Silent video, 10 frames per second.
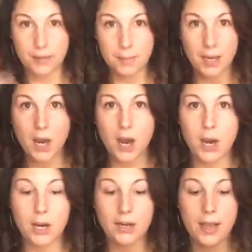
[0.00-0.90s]
Give me a
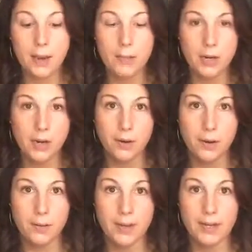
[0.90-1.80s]
heart. I want to know.
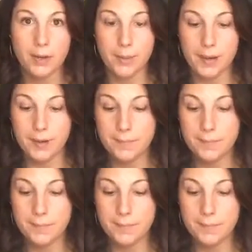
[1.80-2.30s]
I want to hear about it.